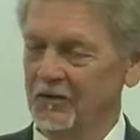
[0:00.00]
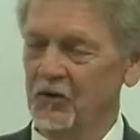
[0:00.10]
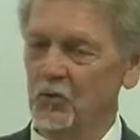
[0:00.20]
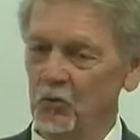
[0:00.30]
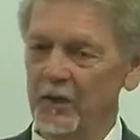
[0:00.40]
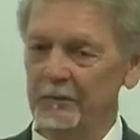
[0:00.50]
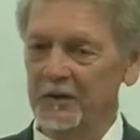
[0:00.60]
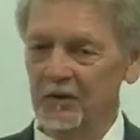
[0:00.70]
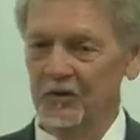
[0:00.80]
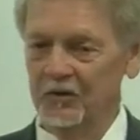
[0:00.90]
So we
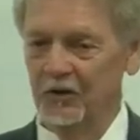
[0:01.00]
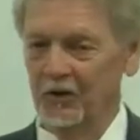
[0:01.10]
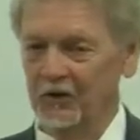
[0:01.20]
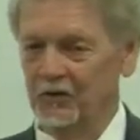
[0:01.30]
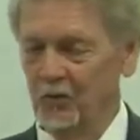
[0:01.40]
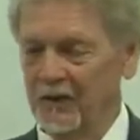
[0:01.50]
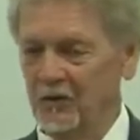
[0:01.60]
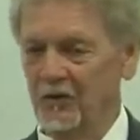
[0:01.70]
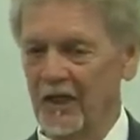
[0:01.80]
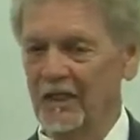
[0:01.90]
build the church. We
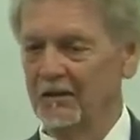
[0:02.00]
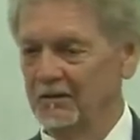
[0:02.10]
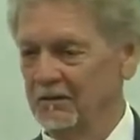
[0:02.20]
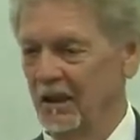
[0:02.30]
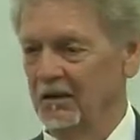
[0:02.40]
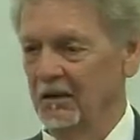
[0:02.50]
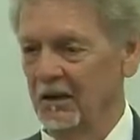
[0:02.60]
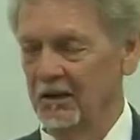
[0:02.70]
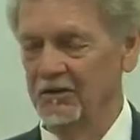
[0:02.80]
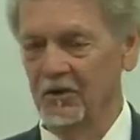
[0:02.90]
do that, not
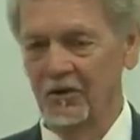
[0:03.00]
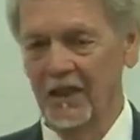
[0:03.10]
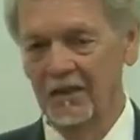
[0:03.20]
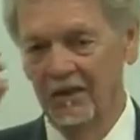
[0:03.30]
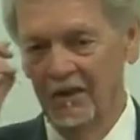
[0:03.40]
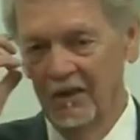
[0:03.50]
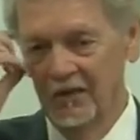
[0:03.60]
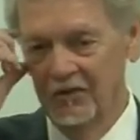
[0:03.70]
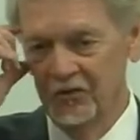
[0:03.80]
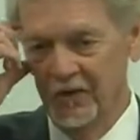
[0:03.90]
God. So that
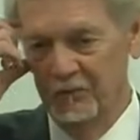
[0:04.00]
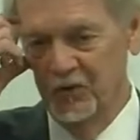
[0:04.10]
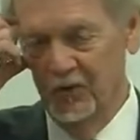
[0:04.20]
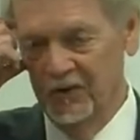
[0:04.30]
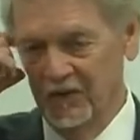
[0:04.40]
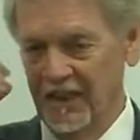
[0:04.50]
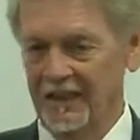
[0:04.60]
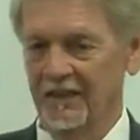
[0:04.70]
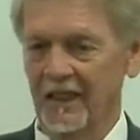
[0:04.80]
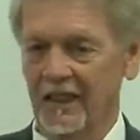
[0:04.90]
scripture is
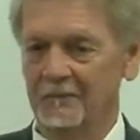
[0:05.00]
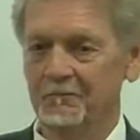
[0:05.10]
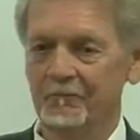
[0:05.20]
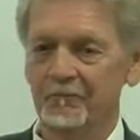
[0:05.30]
like that.